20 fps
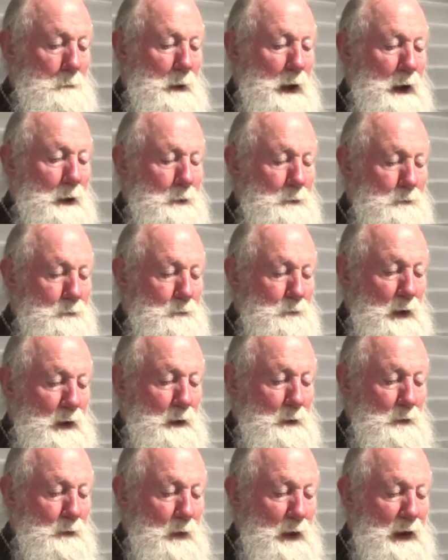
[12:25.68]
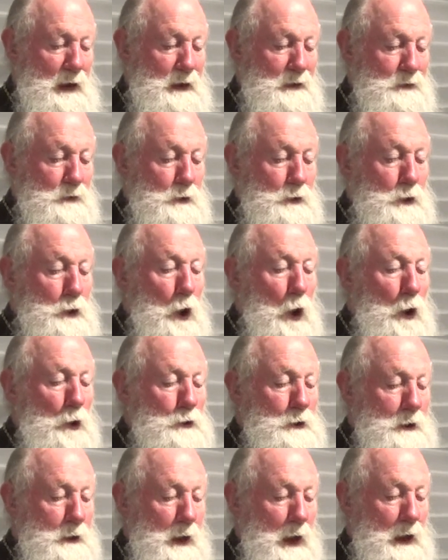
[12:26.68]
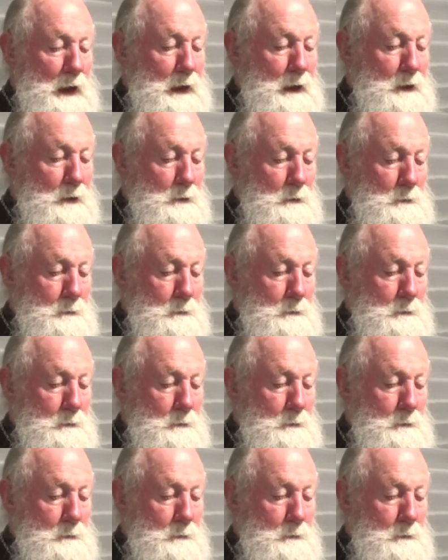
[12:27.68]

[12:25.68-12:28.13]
man of faith is godlike.